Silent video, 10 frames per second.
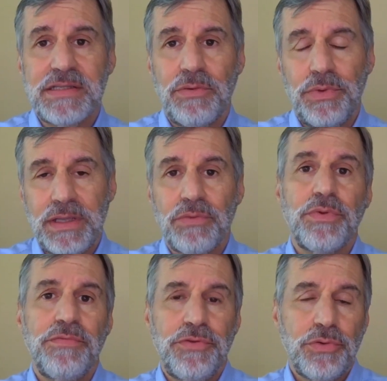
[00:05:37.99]
that we can
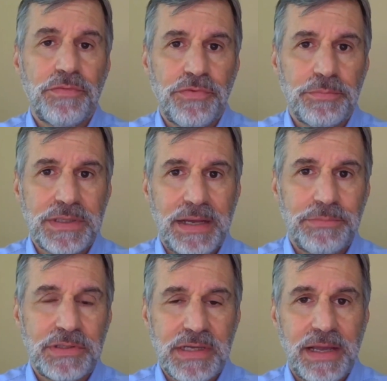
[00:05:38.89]
review it from time
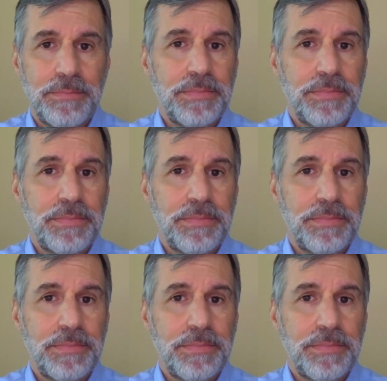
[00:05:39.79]
to time.